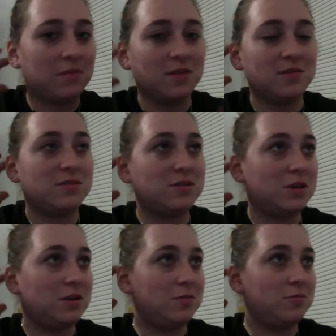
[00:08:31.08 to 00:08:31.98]

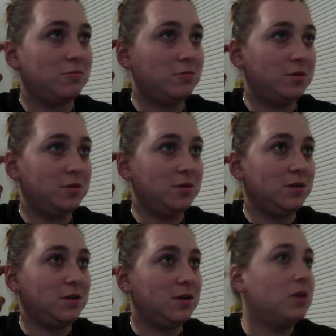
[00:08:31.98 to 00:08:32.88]
so
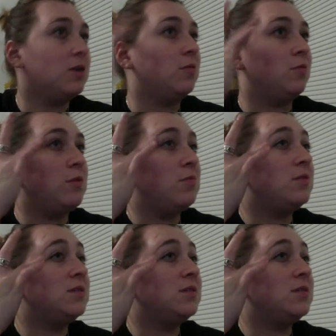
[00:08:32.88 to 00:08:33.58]
we will